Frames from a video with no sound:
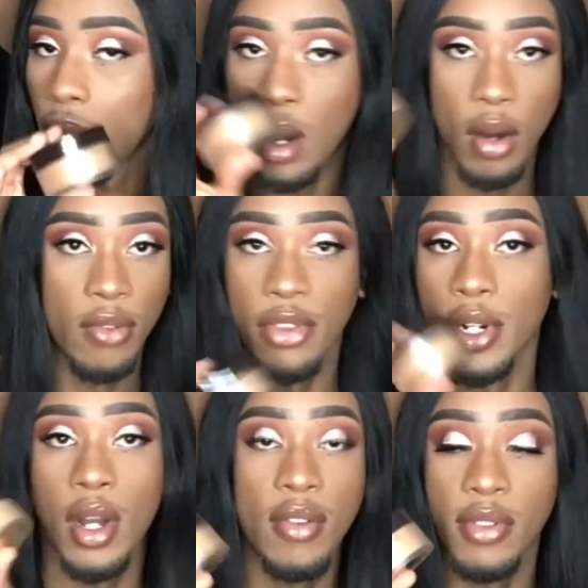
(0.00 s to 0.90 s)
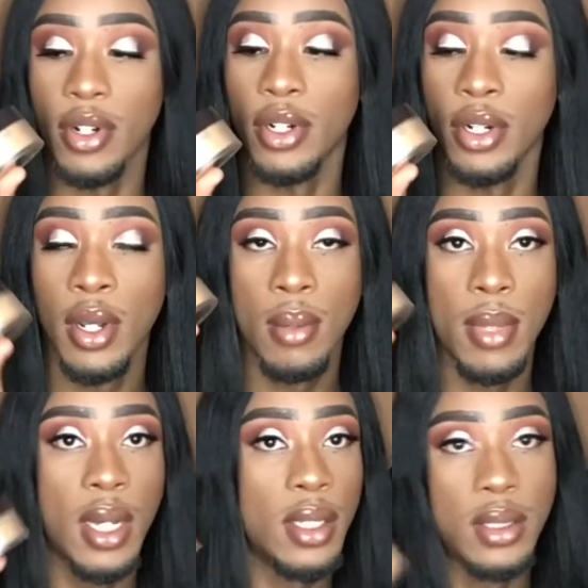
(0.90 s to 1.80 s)
over and over
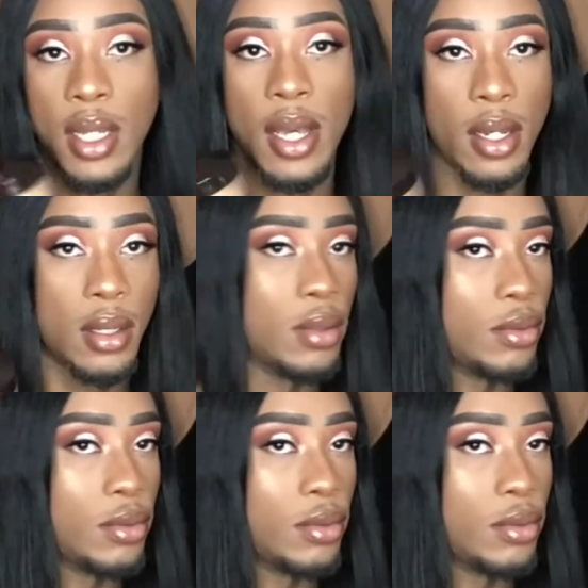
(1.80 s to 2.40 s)
because like